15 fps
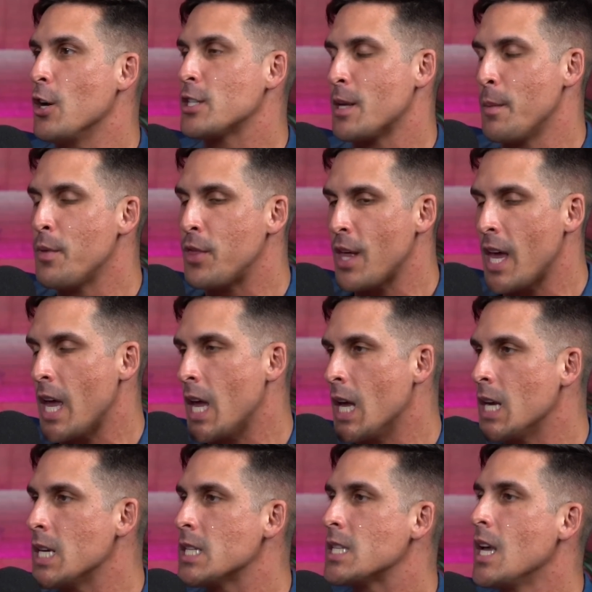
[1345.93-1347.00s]
some
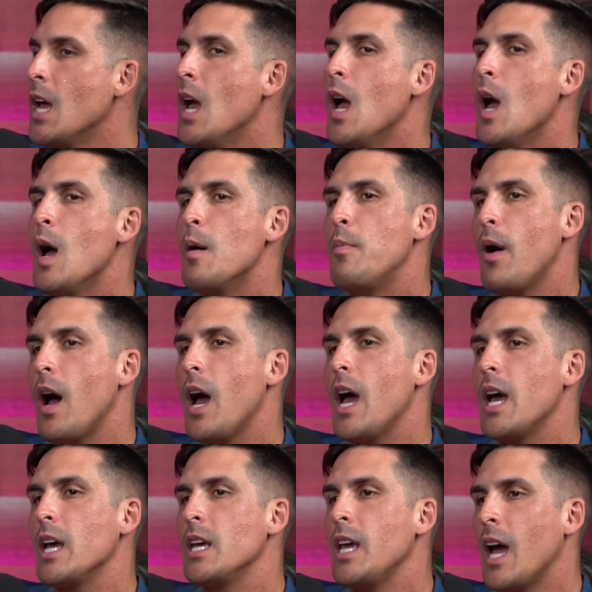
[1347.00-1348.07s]
things.
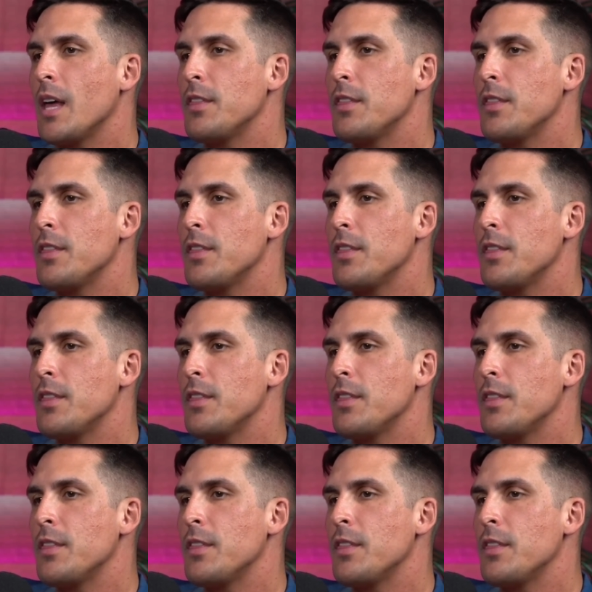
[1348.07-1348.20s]
But yeah,